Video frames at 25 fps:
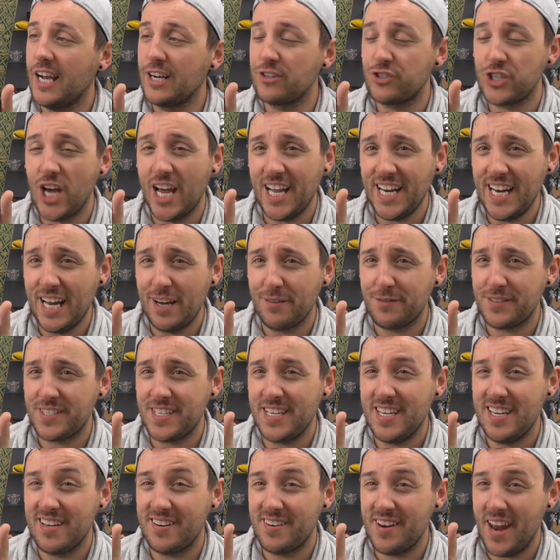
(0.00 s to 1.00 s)
I try and have
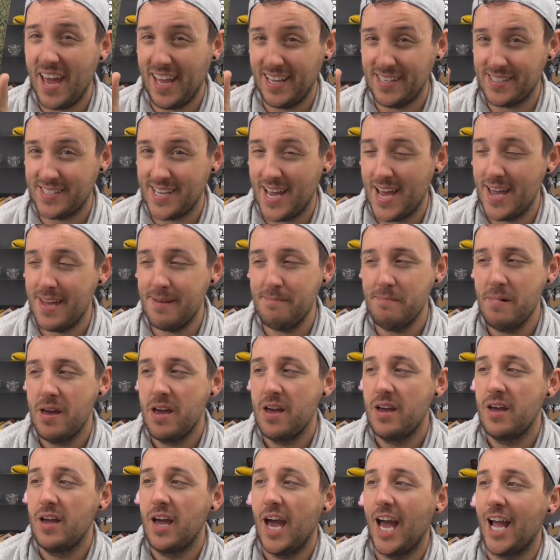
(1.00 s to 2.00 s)
tea at night time
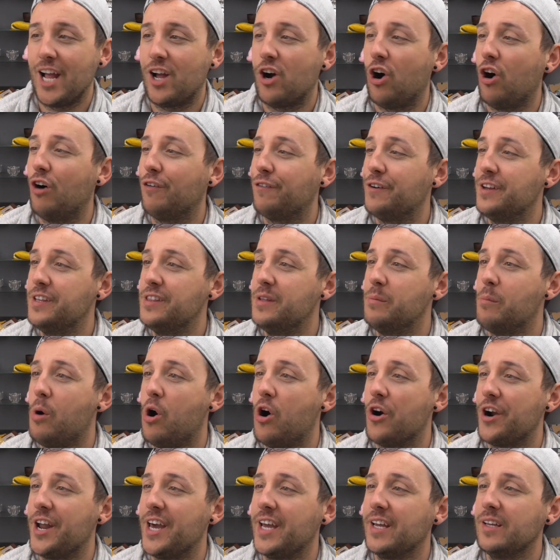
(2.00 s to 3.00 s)
and coffee in the
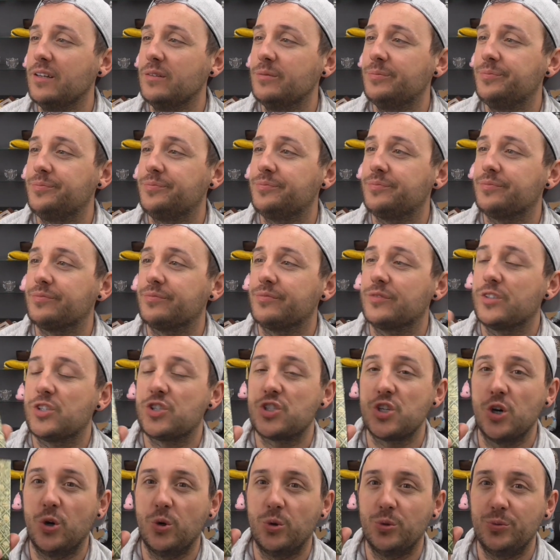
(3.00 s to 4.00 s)
morning,
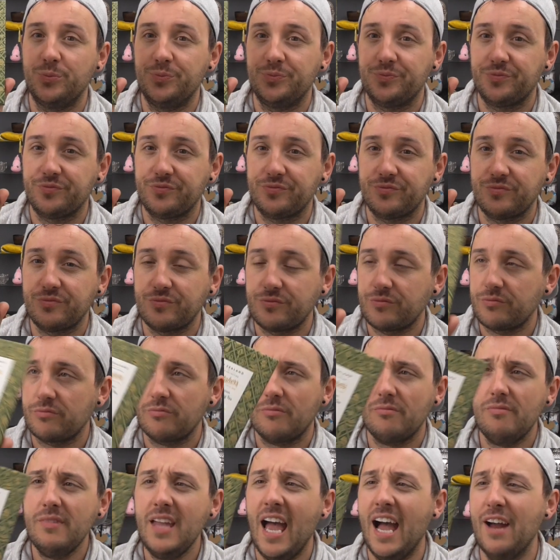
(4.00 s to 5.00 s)
so
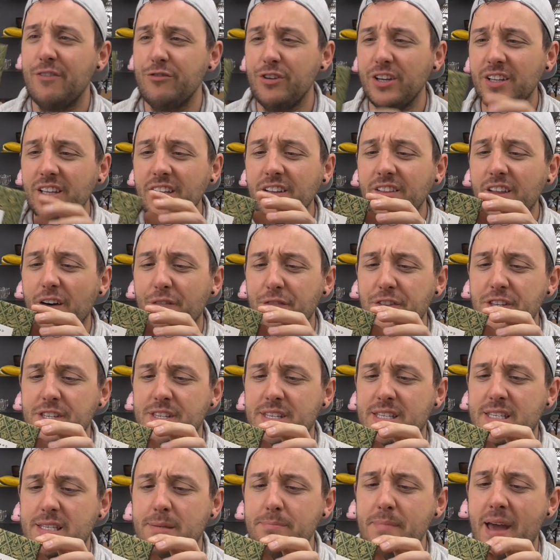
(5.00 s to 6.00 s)
I really love the
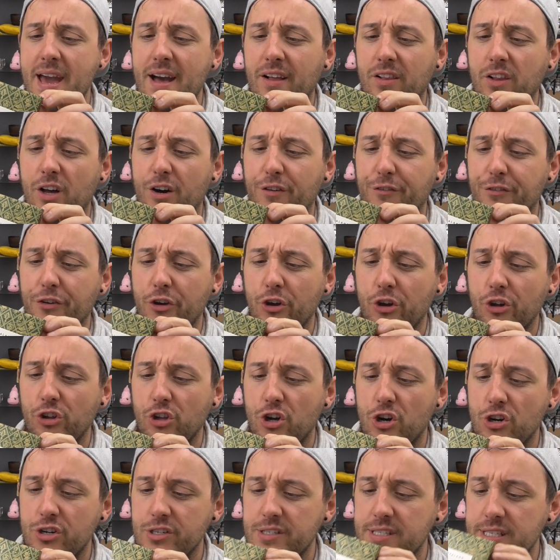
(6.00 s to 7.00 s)
smell of
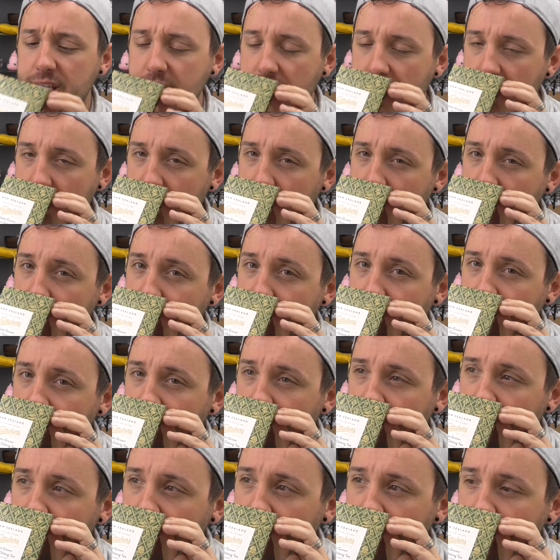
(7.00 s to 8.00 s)
oolong tea. Can
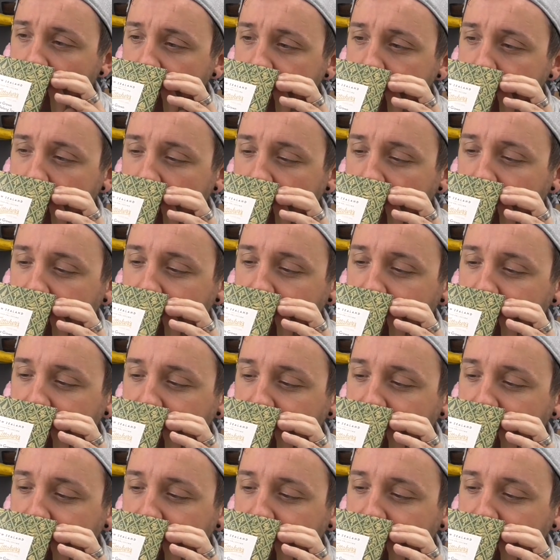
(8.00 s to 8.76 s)
you smell it?